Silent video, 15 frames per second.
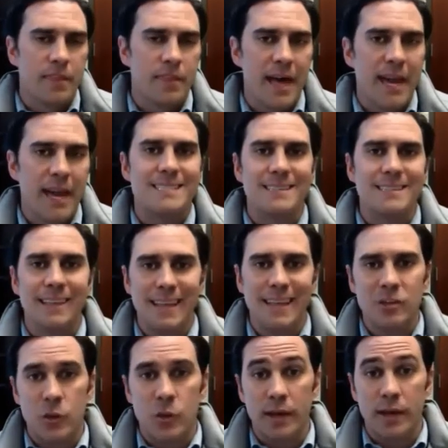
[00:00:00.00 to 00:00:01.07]
That has
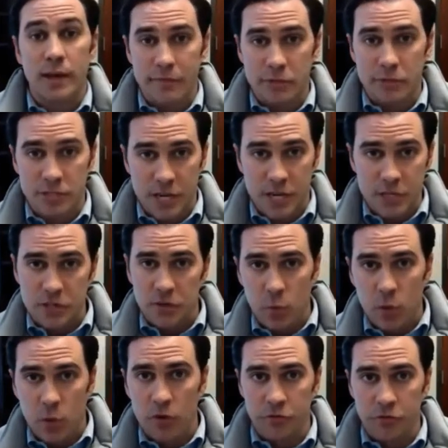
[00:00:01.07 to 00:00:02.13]
led to a conversation
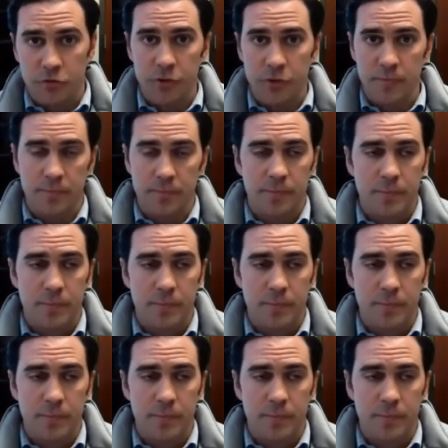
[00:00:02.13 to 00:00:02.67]
in Wall Street.